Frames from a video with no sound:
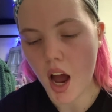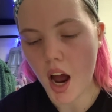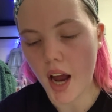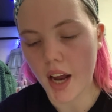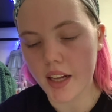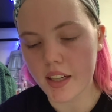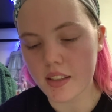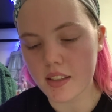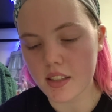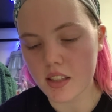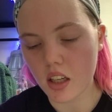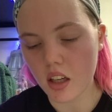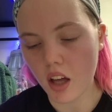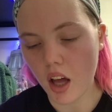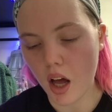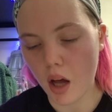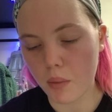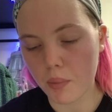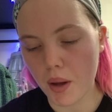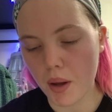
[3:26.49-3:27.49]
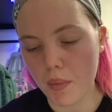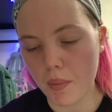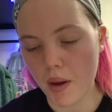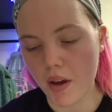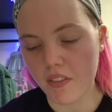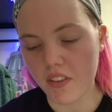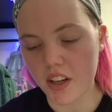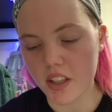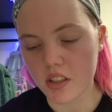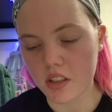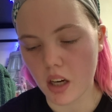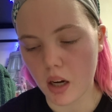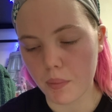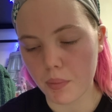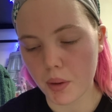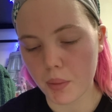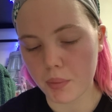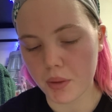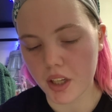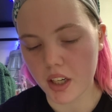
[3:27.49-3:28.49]
I can still help him if I stop
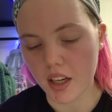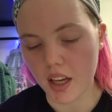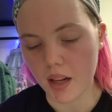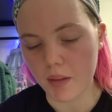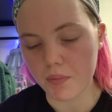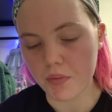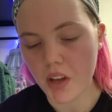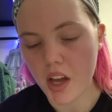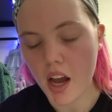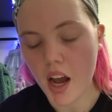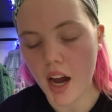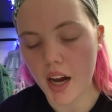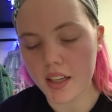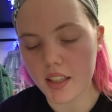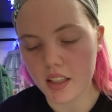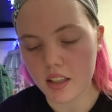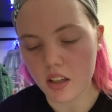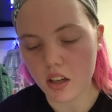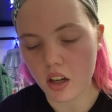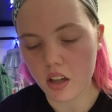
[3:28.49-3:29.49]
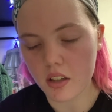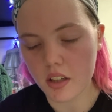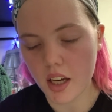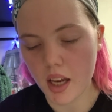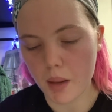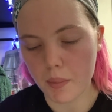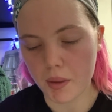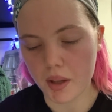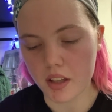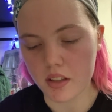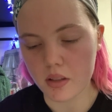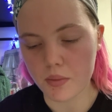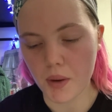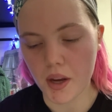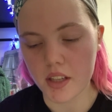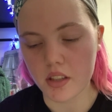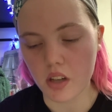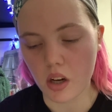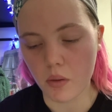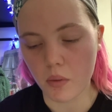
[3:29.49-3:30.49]
the bleeding. I need to call an ambulance, but
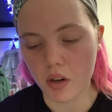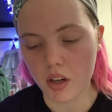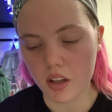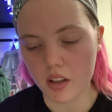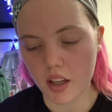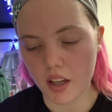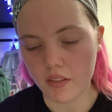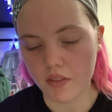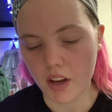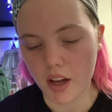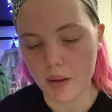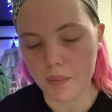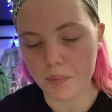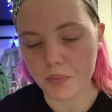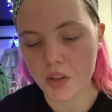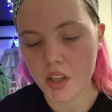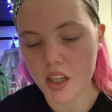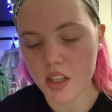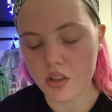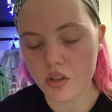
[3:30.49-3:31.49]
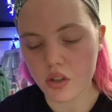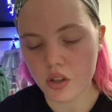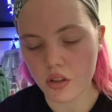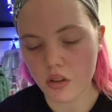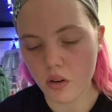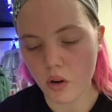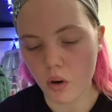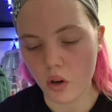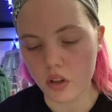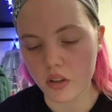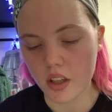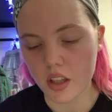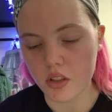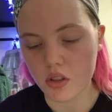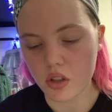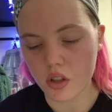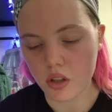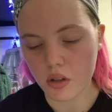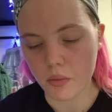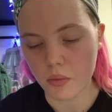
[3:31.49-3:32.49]
I don't want to leave him. He's too cold and
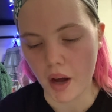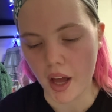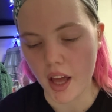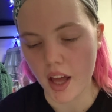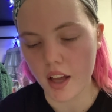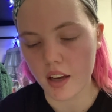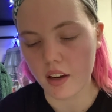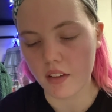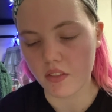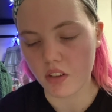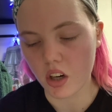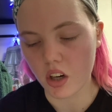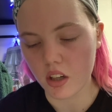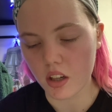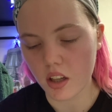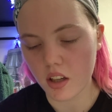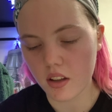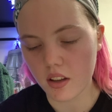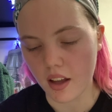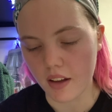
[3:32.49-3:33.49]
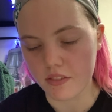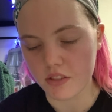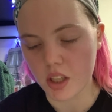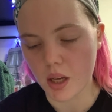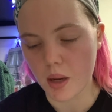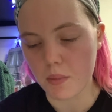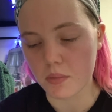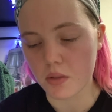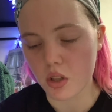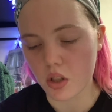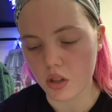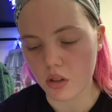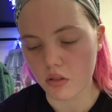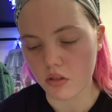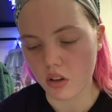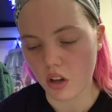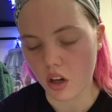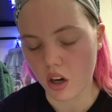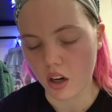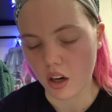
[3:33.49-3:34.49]
too wet, and I've already left him too
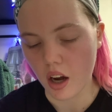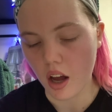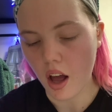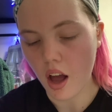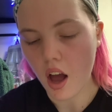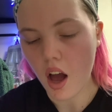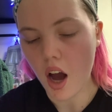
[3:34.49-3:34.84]
long.